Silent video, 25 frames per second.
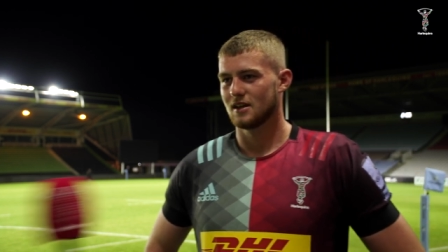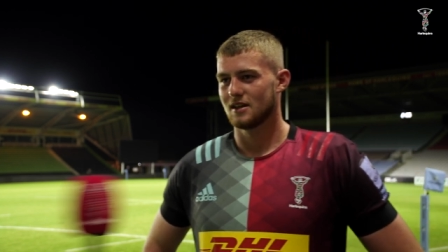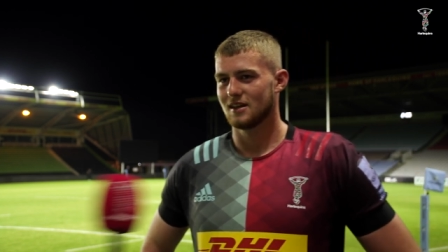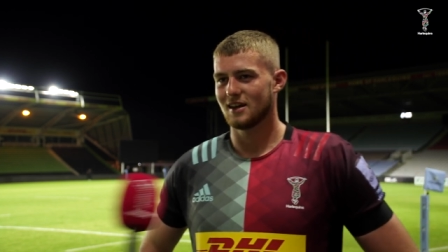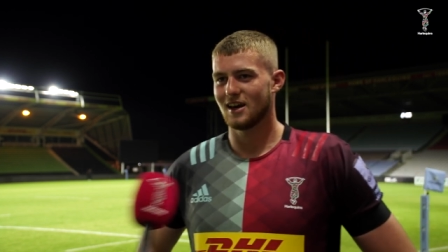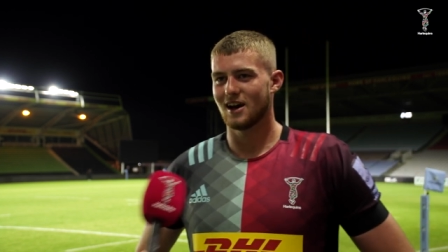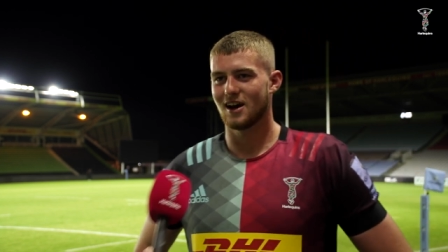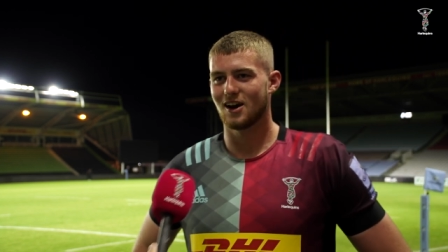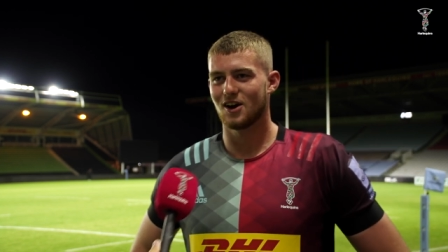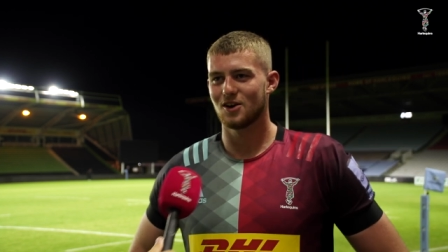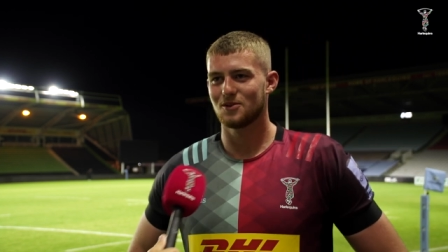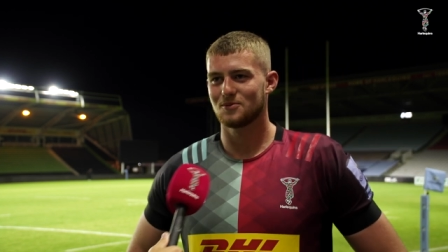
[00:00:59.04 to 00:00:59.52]

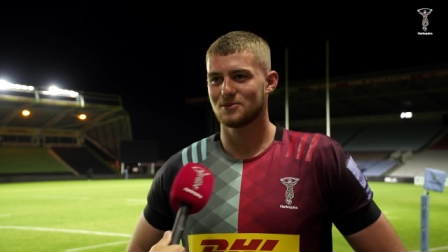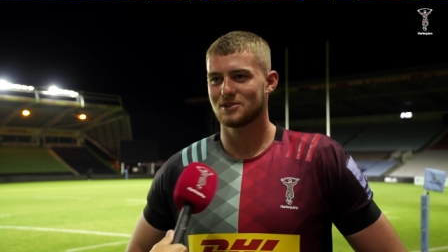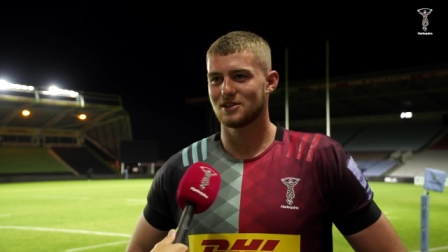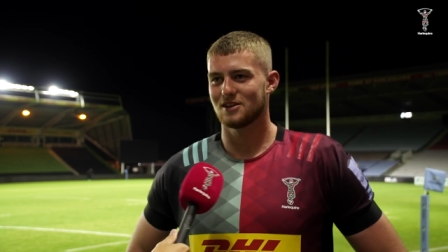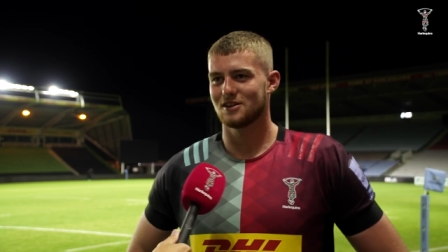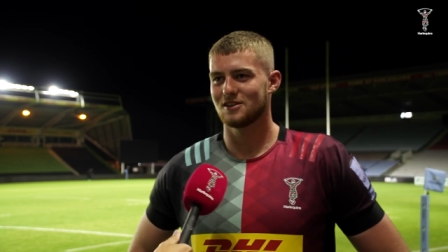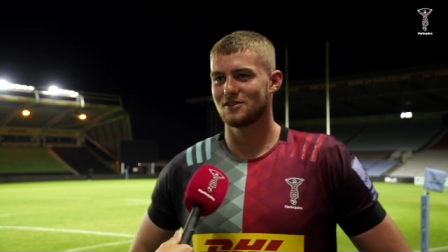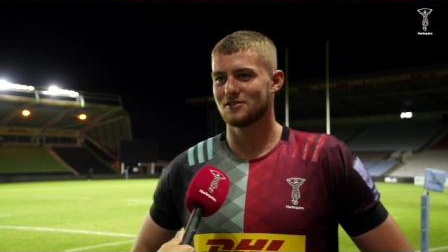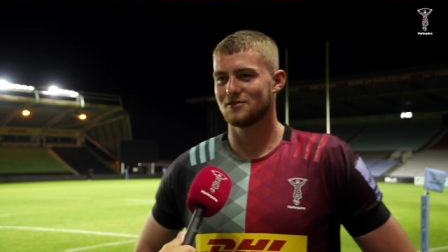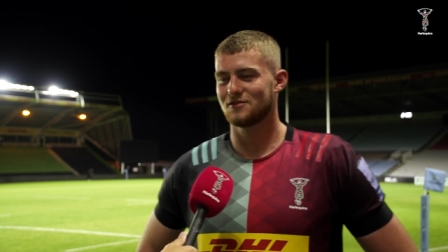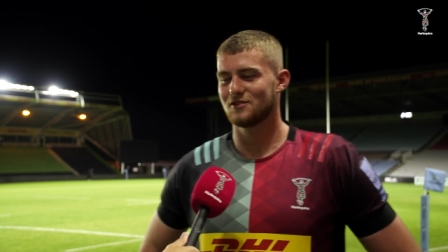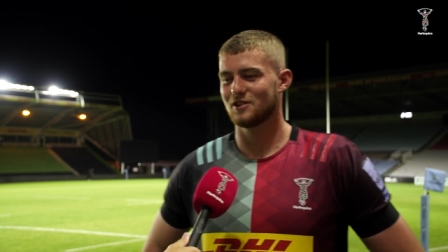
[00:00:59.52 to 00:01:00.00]
Yeah, hope so.
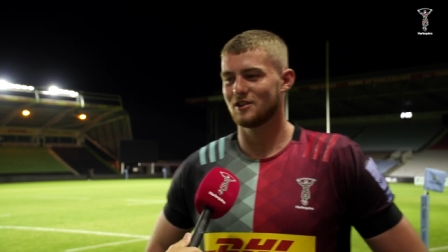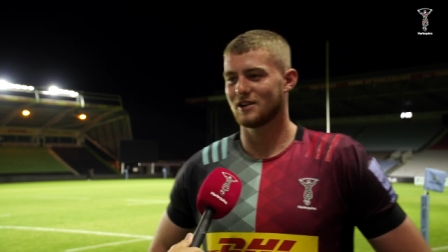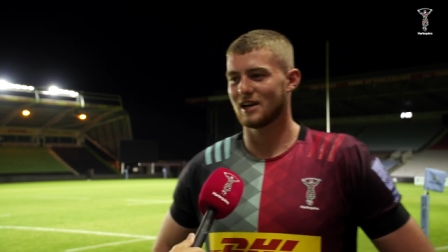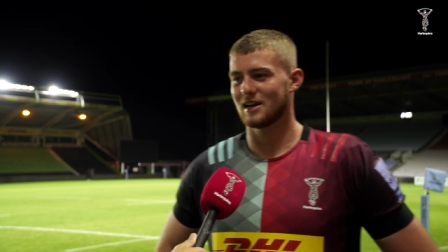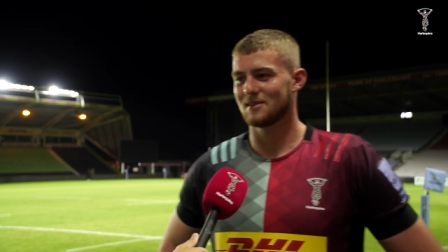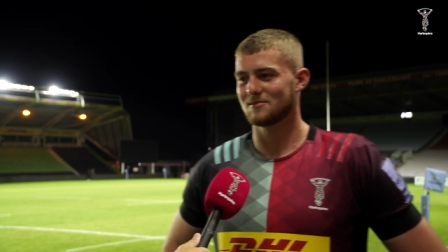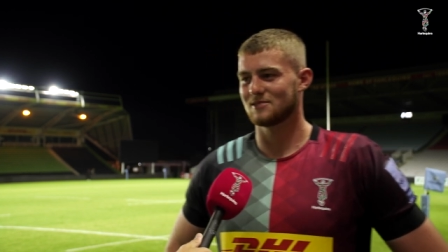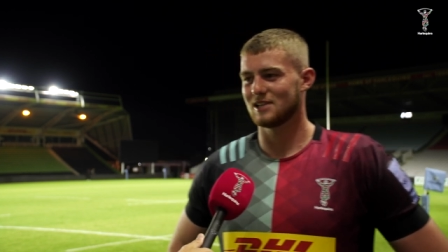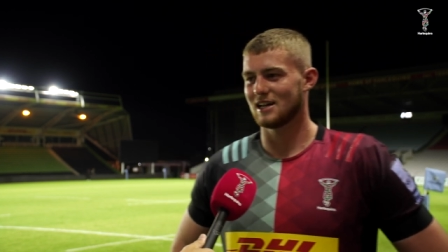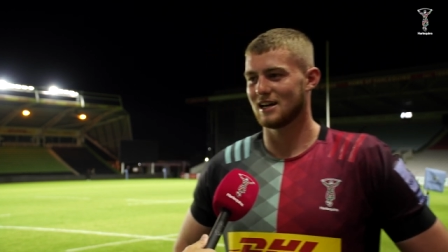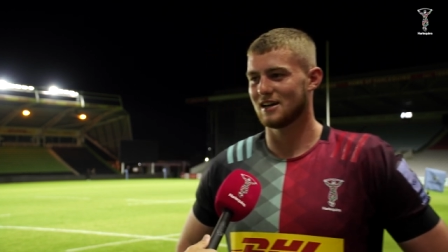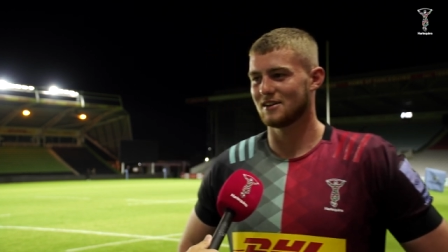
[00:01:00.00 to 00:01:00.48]
A few
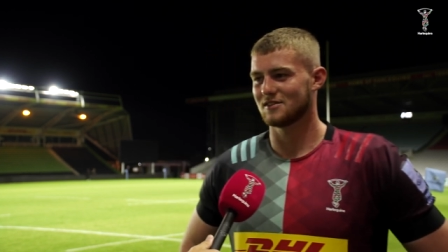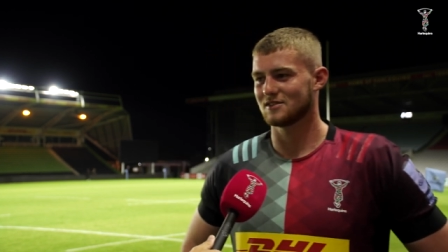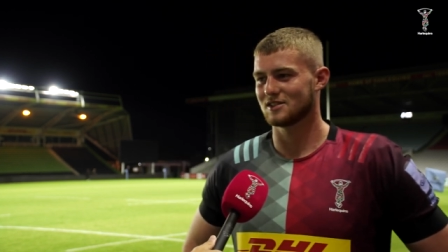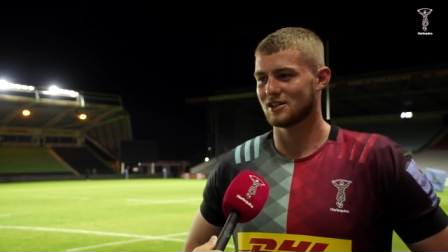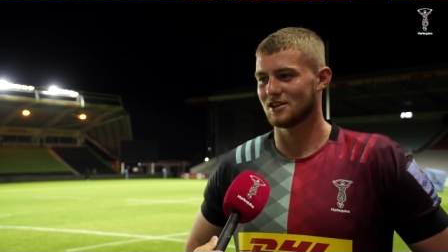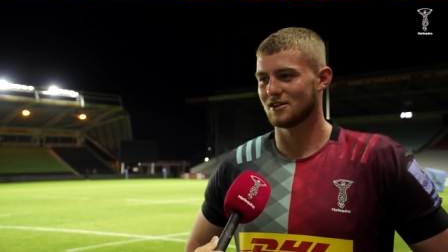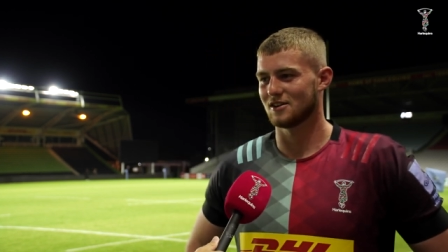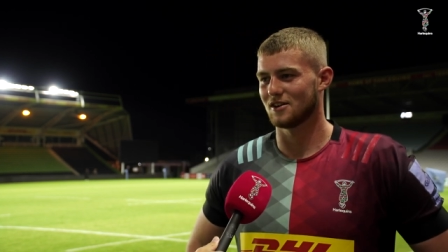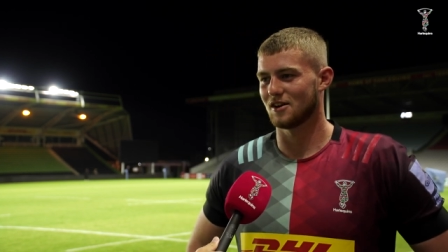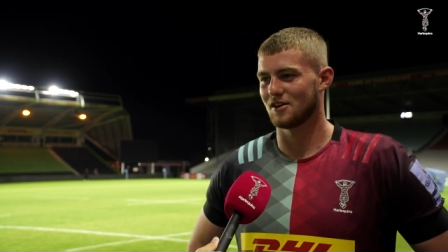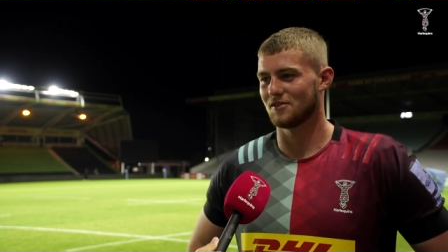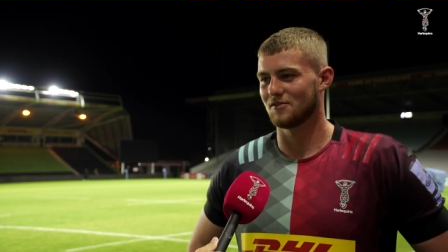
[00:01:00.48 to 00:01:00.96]
games left,
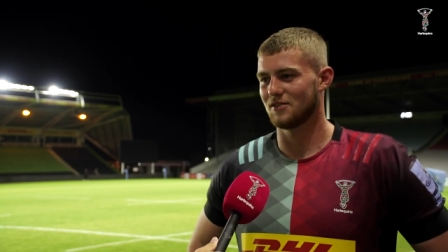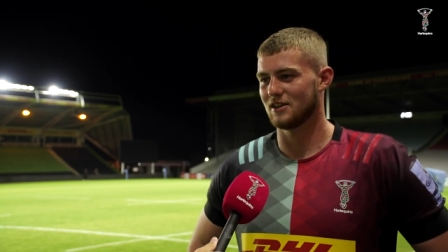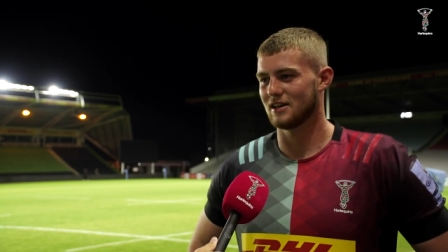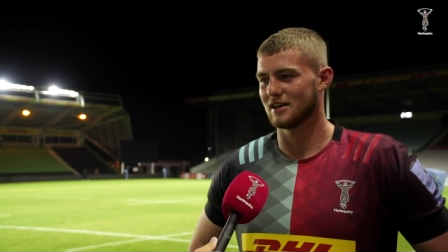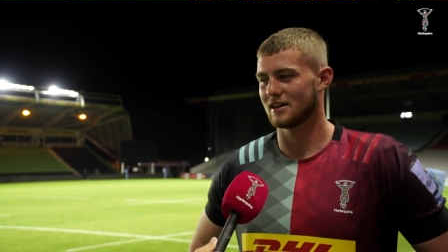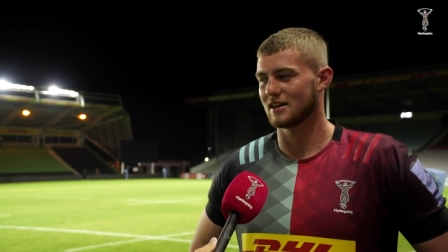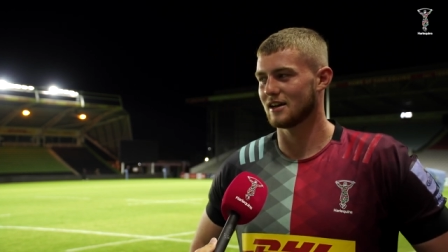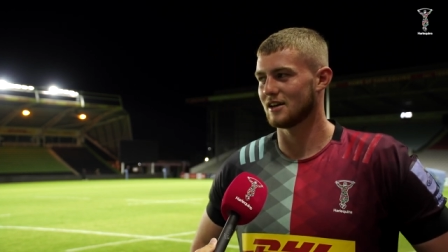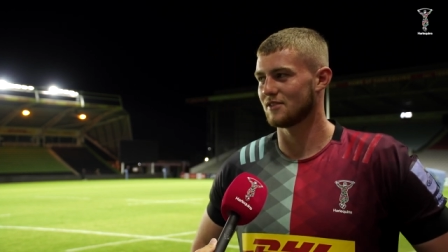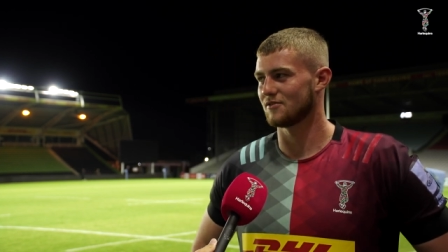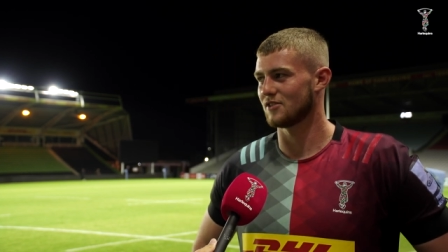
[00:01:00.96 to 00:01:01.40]
so hopefully I get a